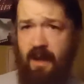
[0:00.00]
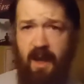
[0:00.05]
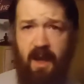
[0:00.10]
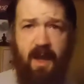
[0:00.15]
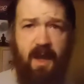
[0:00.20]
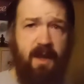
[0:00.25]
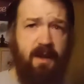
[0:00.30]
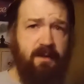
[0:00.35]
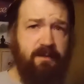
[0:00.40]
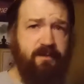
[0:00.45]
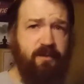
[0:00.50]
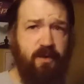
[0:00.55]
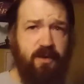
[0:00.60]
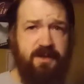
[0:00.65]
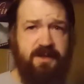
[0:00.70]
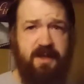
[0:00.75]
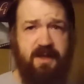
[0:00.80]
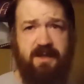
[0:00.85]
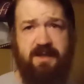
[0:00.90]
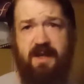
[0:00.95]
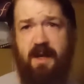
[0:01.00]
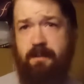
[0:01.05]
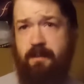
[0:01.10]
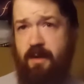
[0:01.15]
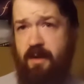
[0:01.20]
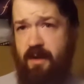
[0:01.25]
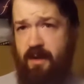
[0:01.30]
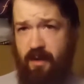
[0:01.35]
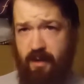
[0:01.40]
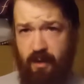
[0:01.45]
And of course, like I said, I'm
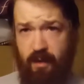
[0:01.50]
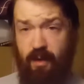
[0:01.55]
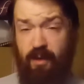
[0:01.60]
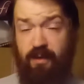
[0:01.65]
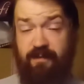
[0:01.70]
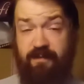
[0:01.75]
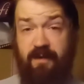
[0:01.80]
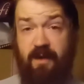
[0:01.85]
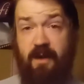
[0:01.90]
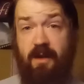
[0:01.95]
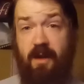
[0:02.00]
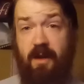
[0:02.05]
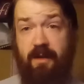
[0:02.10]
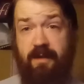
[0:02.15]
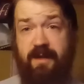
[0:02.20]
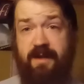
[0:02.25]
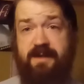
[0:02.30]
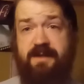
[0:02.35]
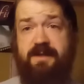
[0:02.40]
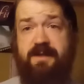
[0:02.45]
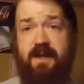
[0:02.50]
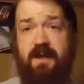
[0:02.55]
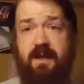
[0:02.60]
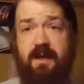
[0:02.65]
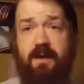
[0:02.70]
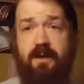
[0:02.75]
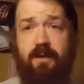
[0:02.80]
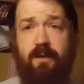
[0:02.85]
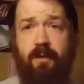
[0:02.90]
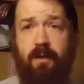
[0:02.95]
going to unveil all this as I
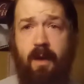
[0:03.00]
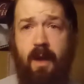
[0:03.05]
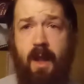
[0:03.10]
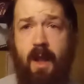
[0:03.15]
go.